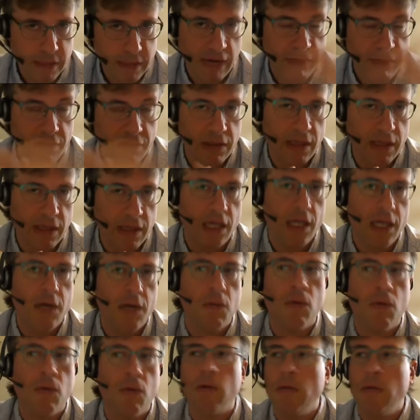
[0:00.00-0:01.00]
everything
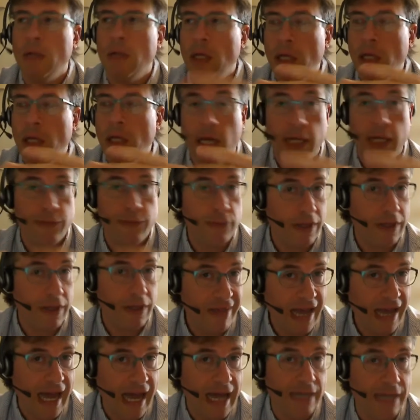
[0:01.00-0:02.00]
equal, and
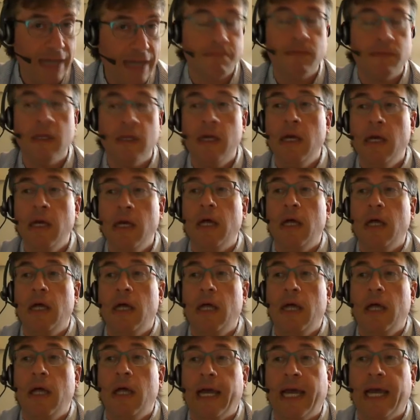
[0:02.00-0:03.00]
run that.
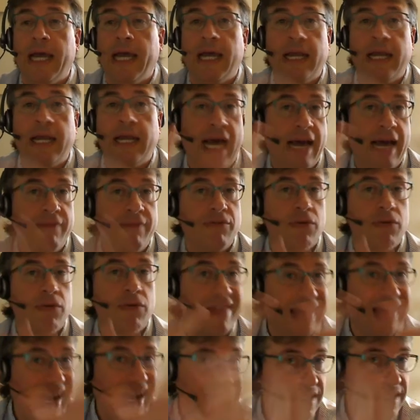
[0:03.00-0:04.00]
And after
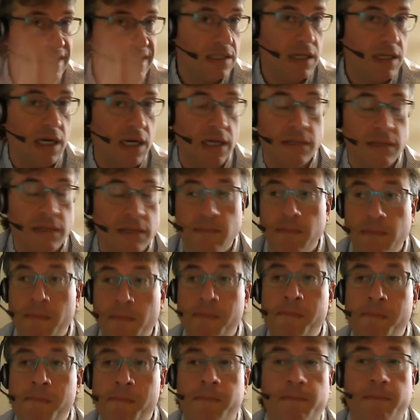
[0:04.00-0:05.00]
that's done,
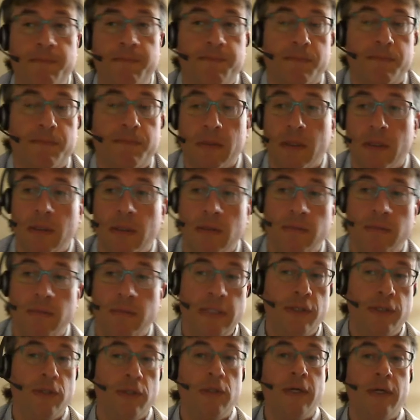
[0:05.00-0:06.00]

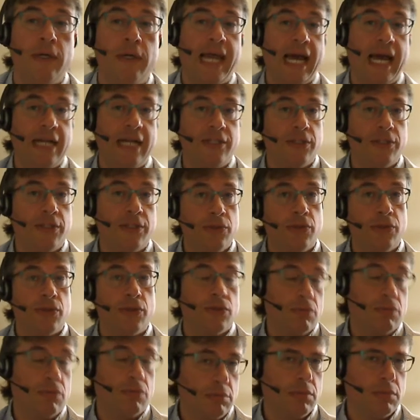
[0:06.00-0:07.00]
you look at
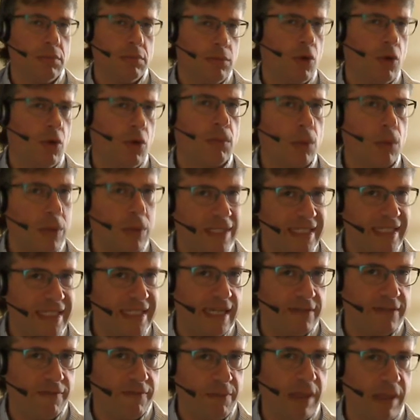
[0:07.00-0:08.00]
your normal
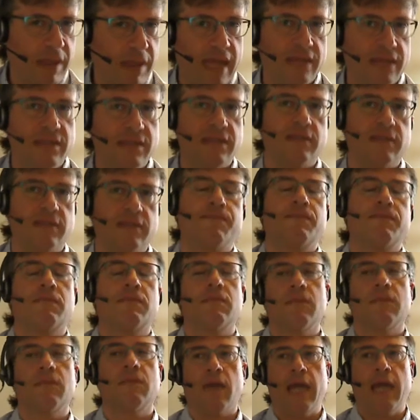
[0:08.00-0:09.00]
set of plants,
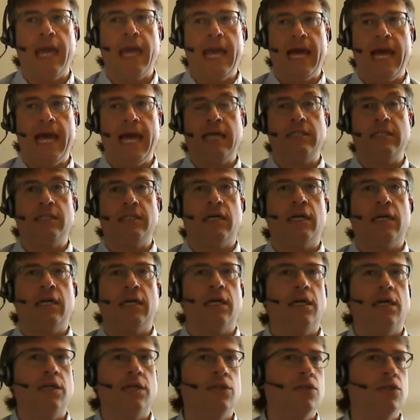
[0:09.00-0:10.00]
and
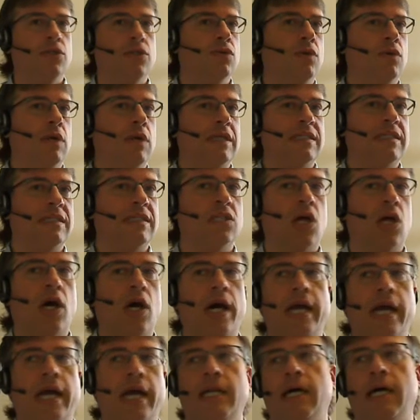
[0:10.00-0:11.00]
you
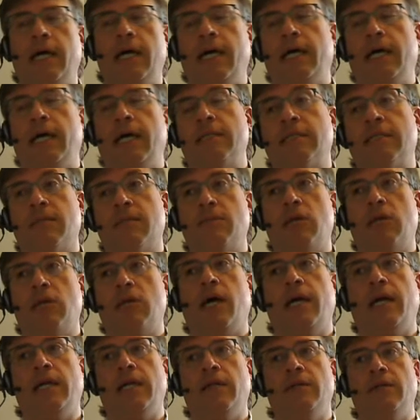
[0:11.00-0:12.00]
assign some
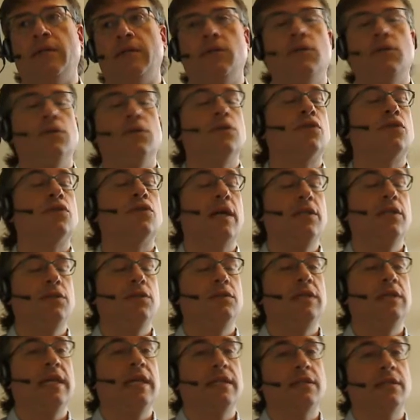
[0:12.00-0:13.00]
kind. You try
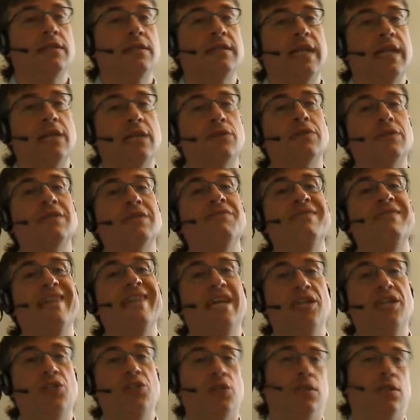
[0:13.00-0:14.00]
to get a standard
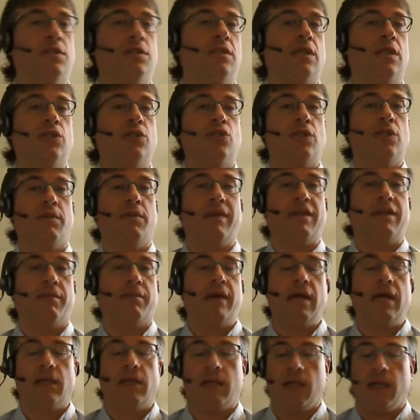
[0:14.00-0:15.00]
deviation, essentially
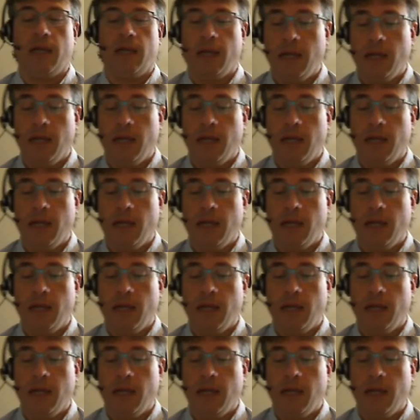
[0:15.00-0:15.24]
mathematically,